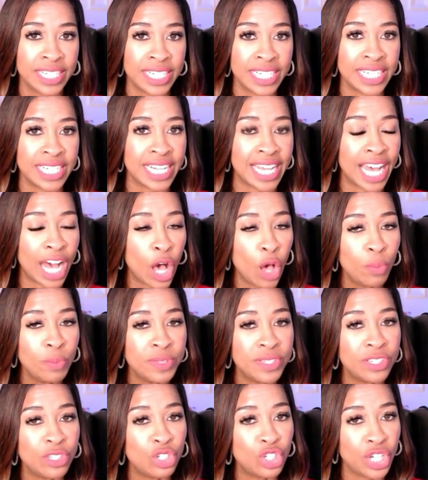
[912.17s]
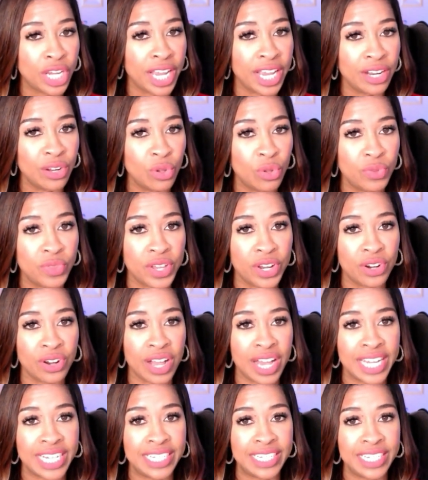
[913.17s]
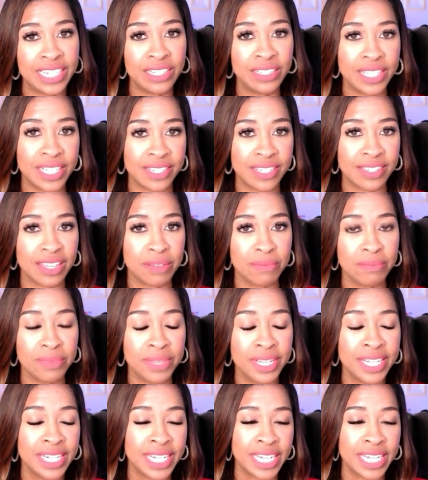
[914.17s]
It helps channel their idealism